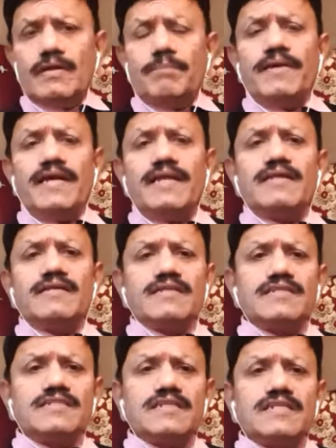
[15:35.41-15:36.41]
A
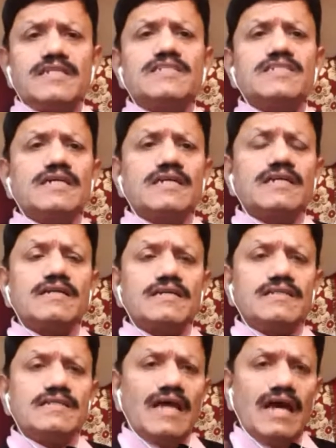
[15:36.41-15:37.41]
parent is a teacher
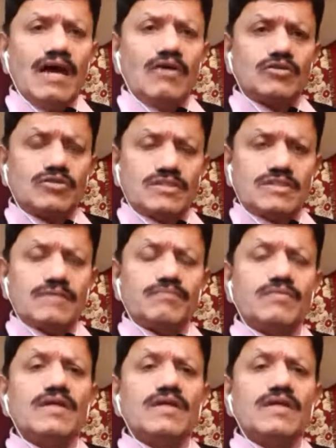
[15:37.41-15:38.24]
in the house.